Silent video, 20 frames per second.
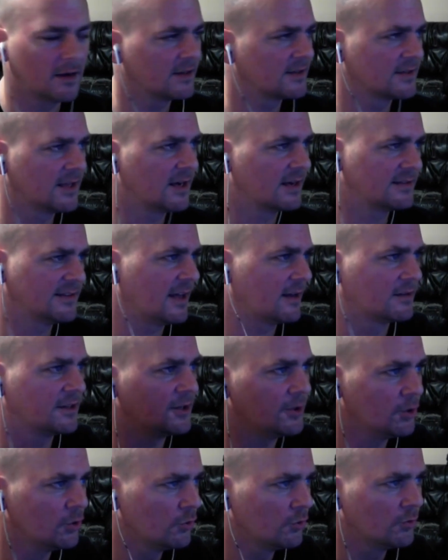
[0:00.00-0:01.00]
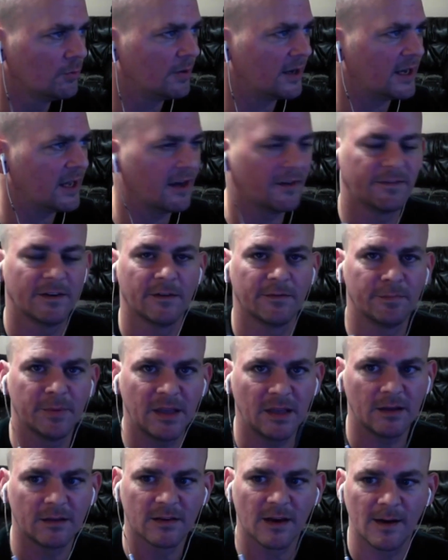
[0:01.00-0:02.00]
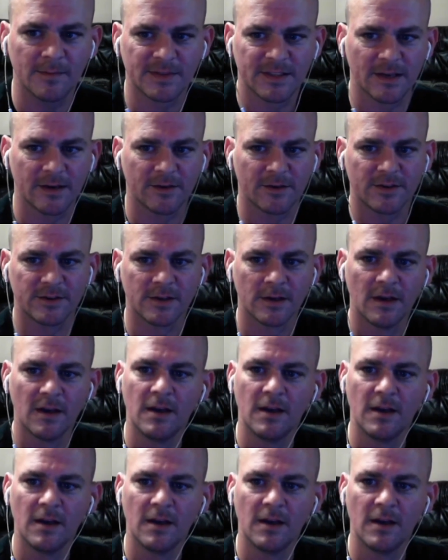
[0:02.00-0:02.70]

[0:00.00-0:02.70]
It's not exactly new by FFBE time standards.